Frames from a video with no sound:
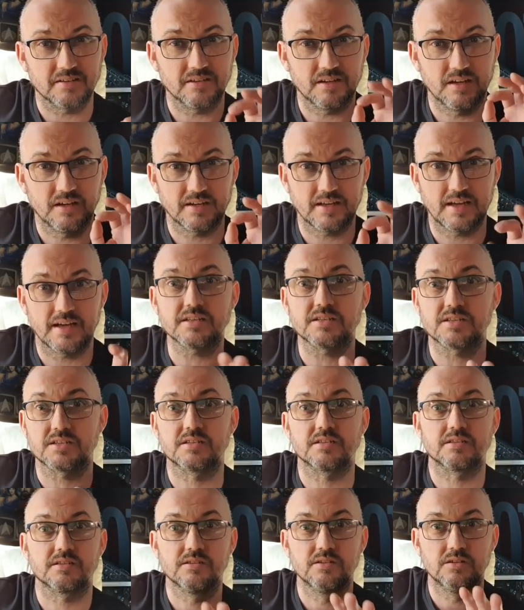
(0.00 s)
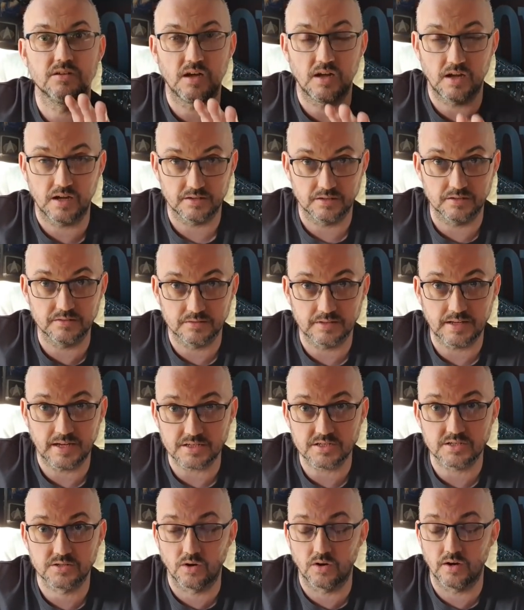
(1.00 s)
And that's
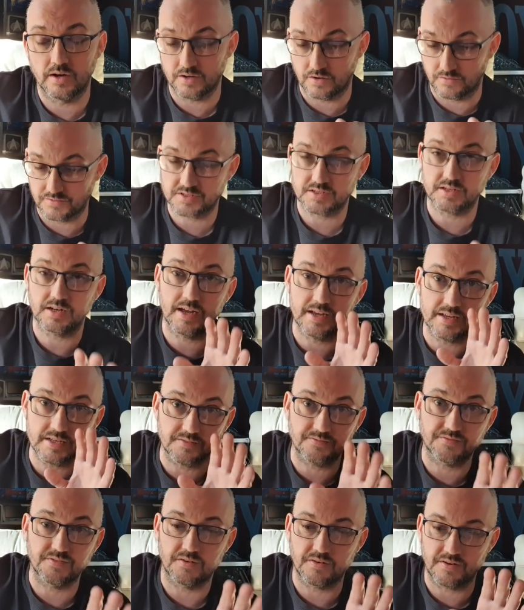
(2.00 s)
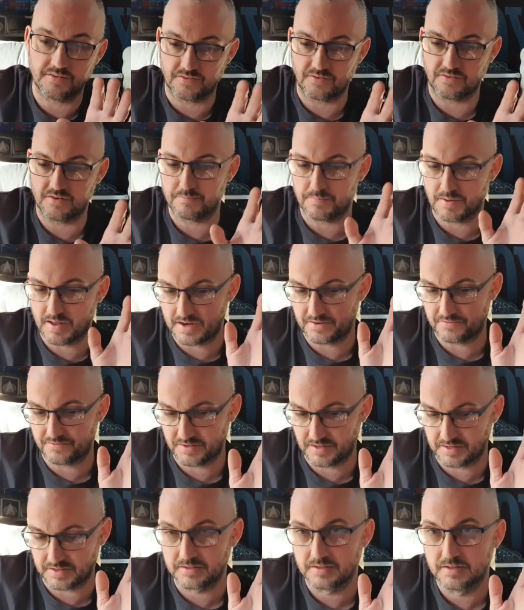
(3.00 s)
that's not, obviously, that is a very, very bad
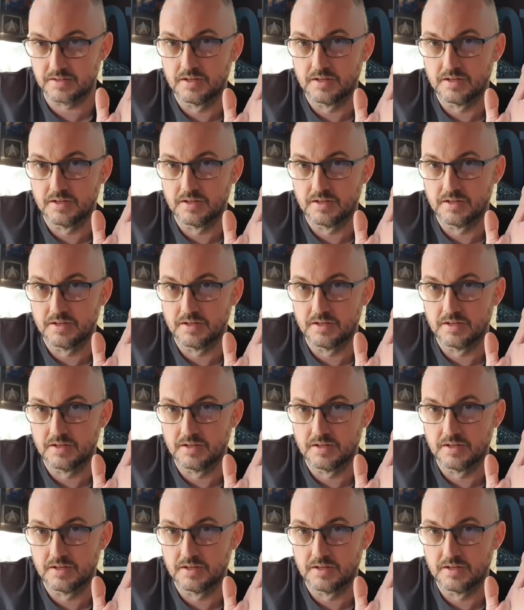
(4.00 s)
thing.